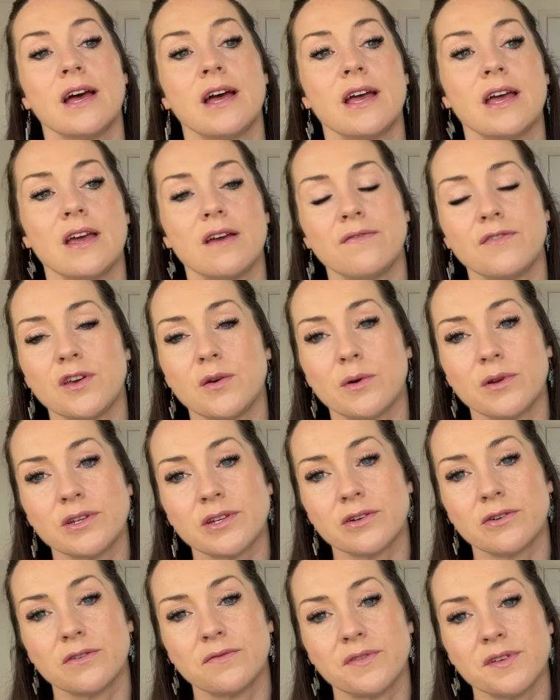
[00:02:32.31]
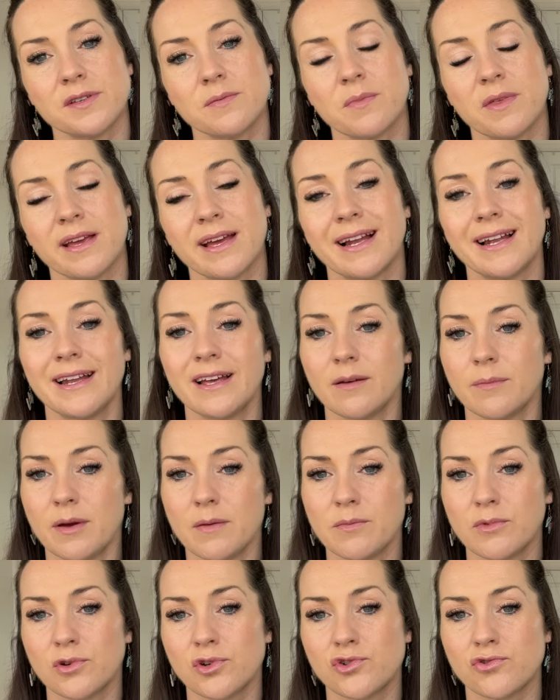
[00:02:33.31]
If you want to go for something a little bit
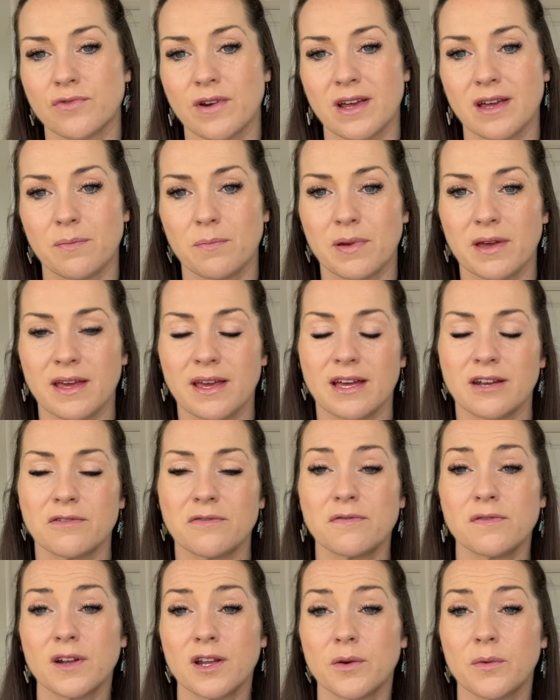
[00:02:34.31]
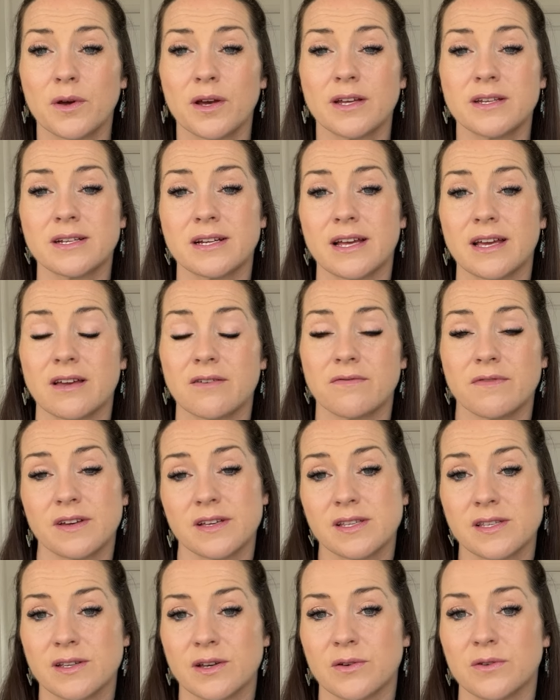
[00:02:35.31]
more drapey and fluid like a
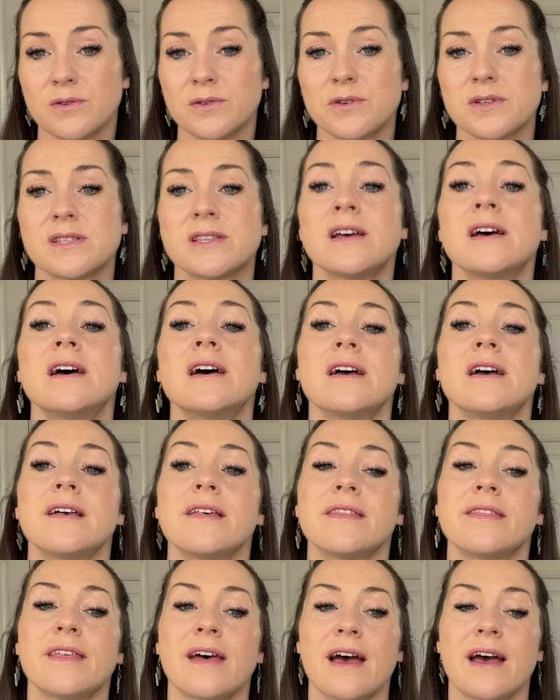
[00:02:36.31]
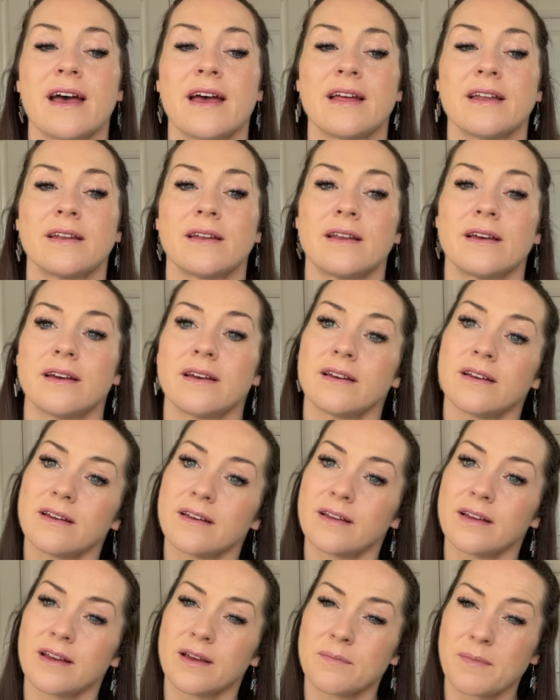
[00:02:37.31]
viscose, then
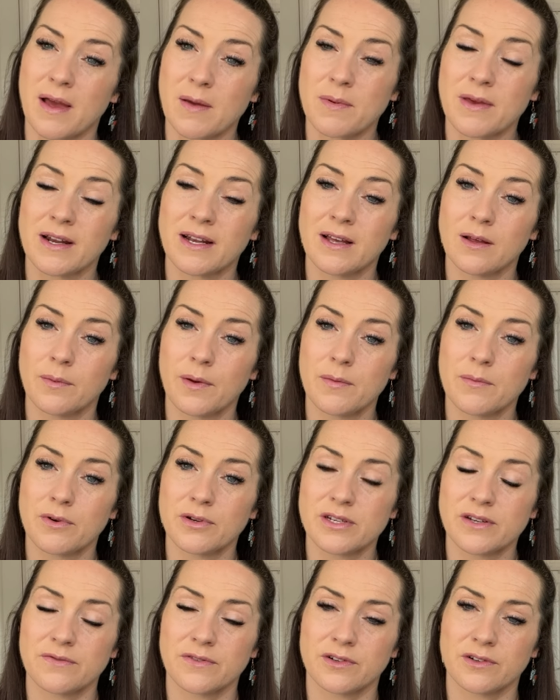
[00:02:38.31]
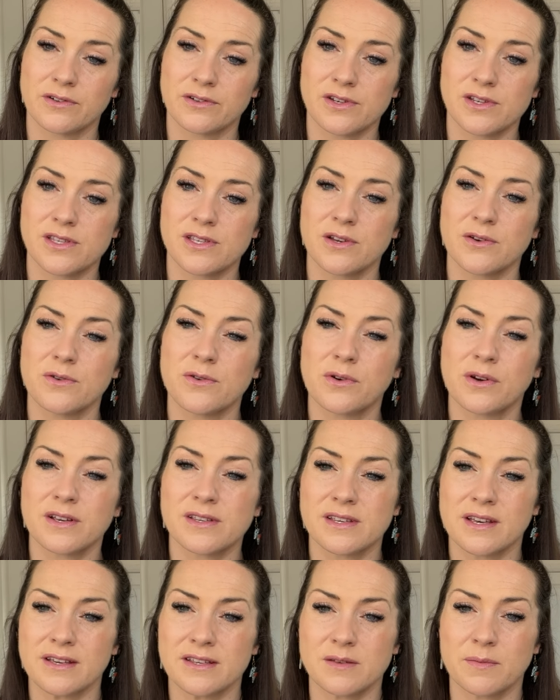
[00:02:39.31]
it might be a little bit more difficult to sew because
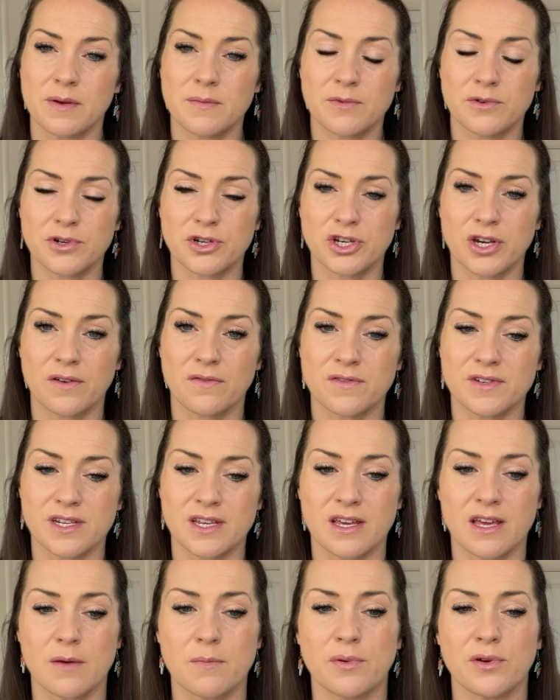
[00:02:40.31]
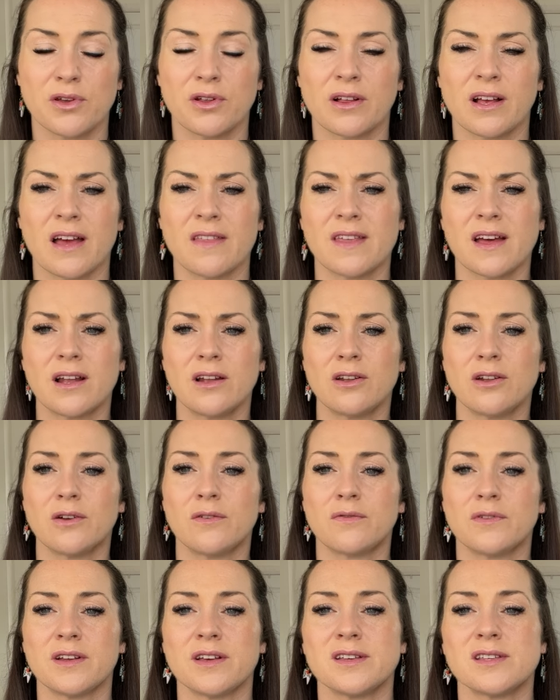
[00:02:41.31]
it is a bit more shifty, but you'll get that
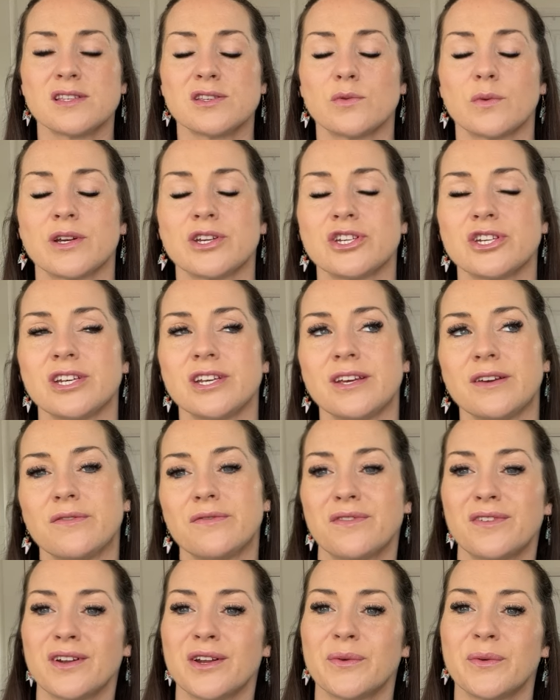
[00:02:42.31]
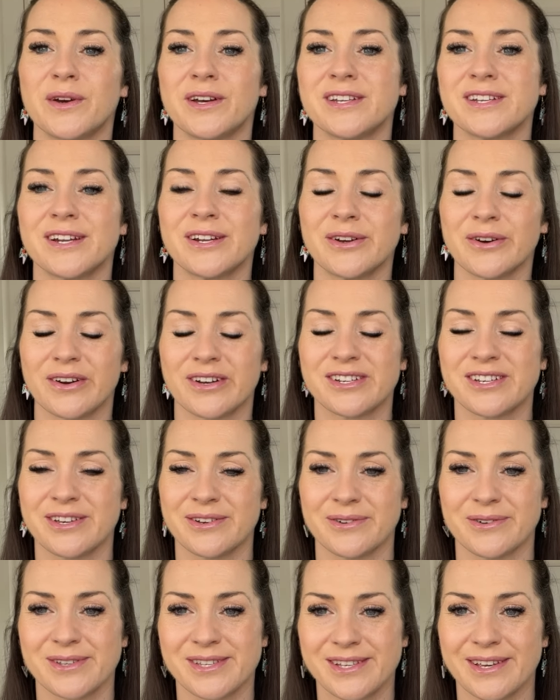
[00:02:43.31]
lovely swishy fluid look to
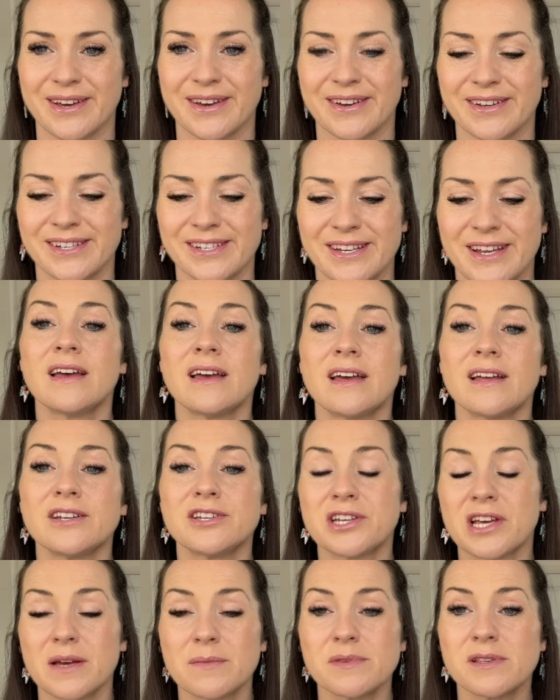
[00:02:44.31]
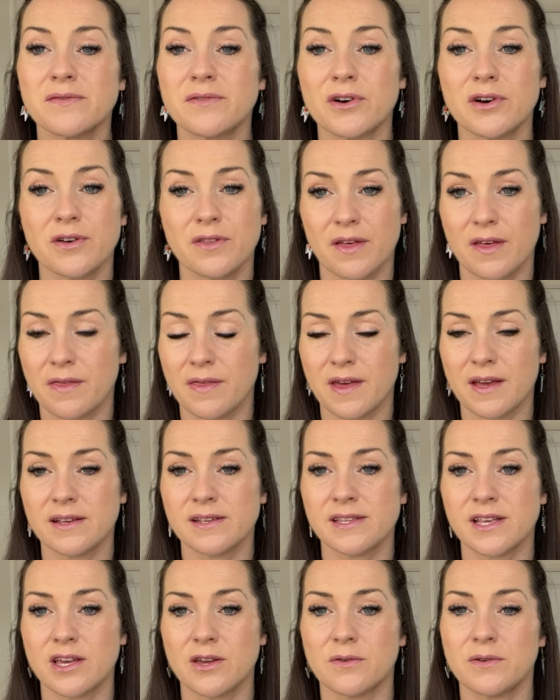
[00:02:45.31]
your skirt. In terms of other
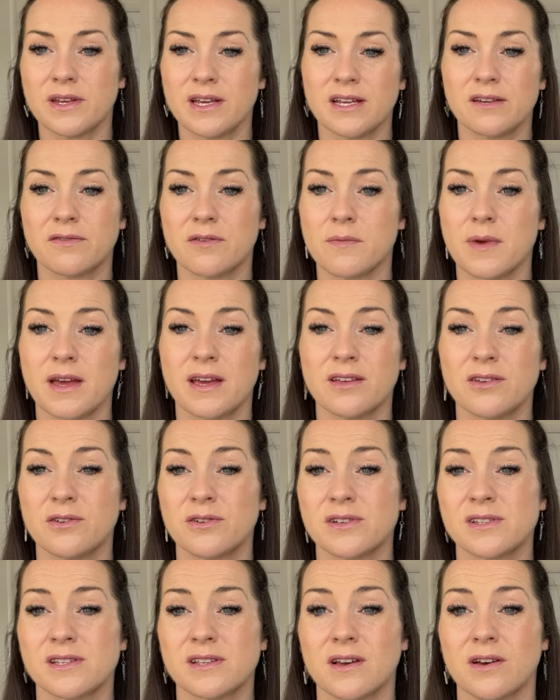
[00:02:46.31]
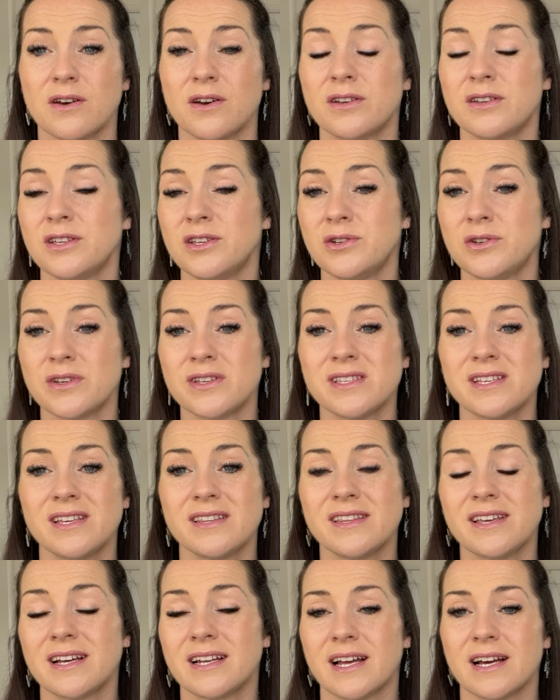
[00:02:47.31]
things that you need for making your skirt, you just need
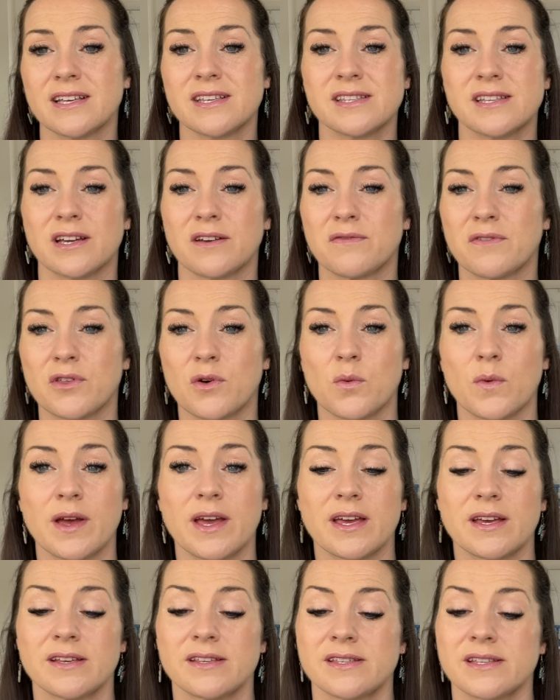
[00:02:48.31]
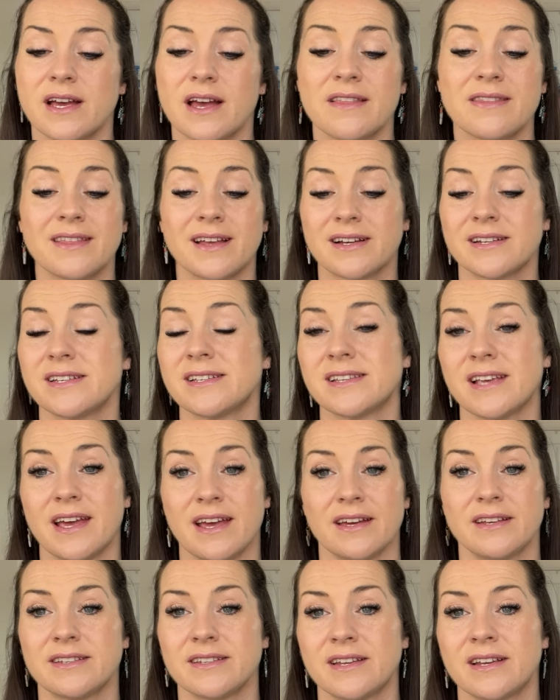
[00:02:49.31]
the elastic for the waist, and that is
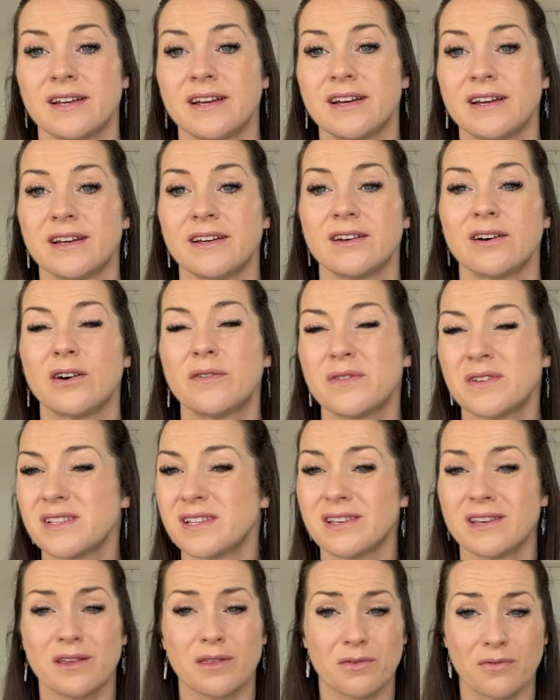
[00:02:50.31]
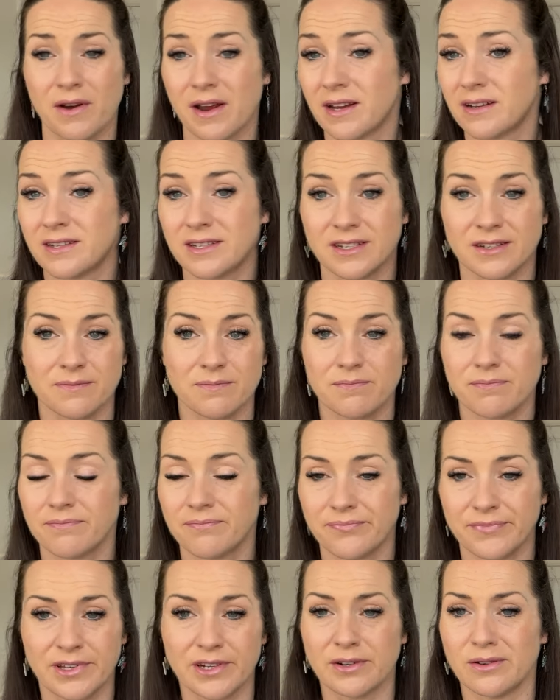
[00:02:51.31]
it. Obviously your thread, your,
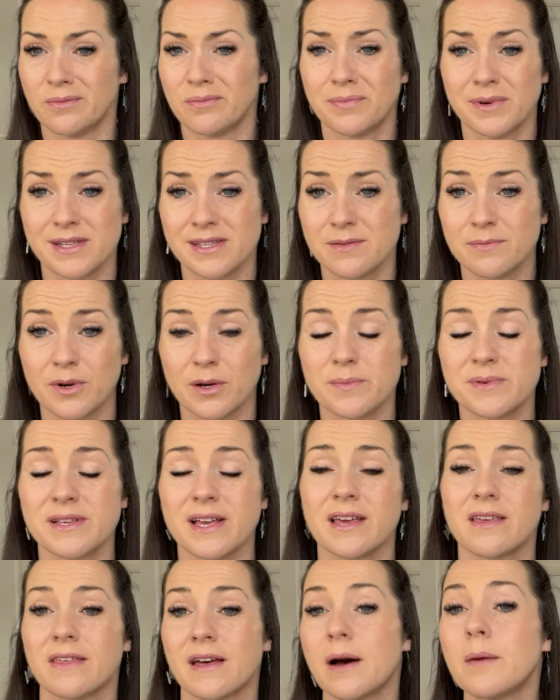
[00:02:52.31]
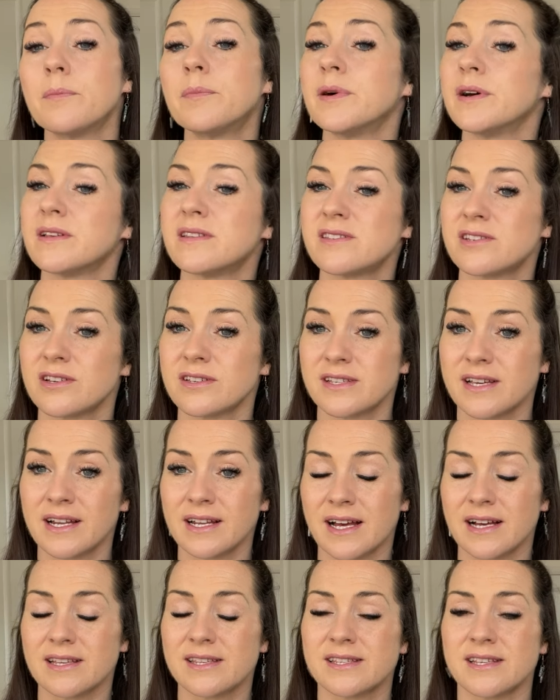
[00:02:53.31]
you know, bits and bobs like that, but it's just
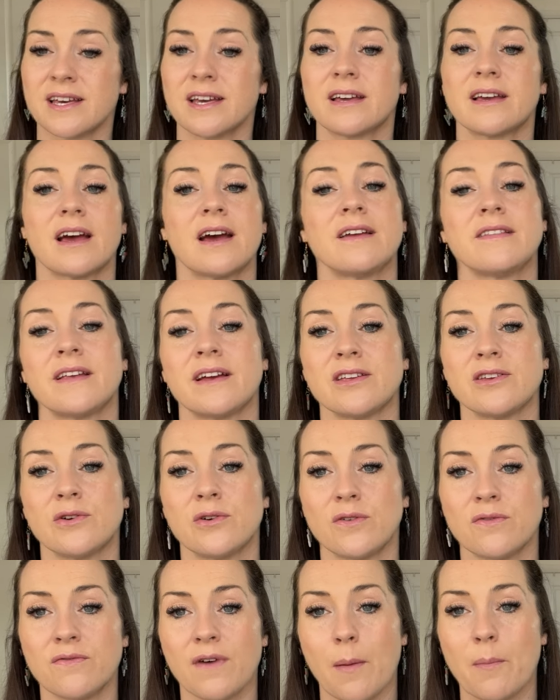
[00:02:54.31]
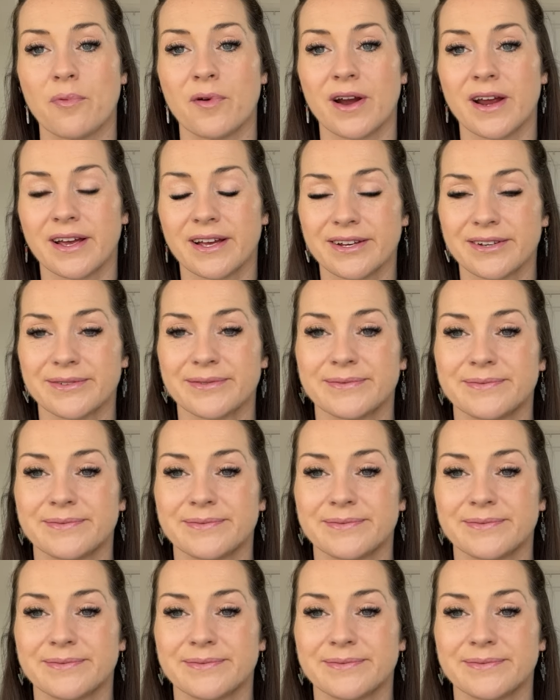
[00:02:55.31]
elastic and then your fabric.